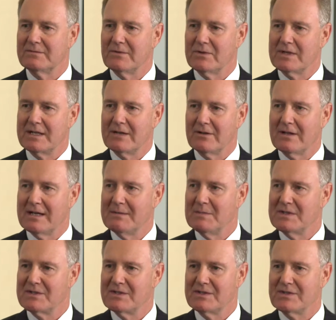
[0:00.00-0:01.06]
for the airline
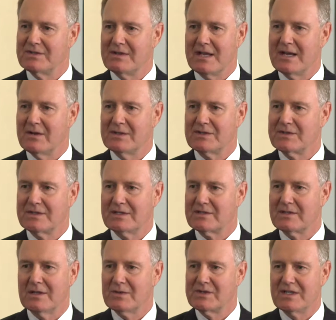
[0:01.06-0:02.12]
business, and now it's it's
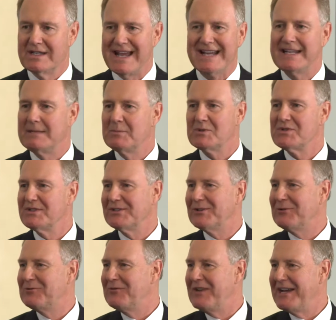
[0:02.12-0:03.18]
close to 90%
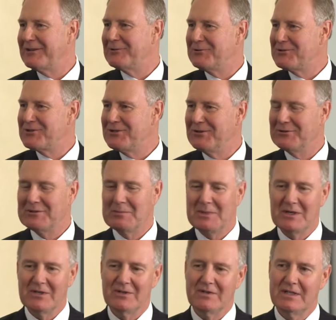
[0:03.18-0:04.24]
load factors, you know,
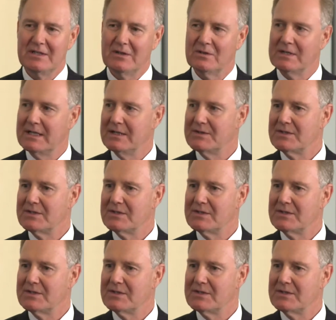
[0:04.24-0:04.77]
compared to the old days.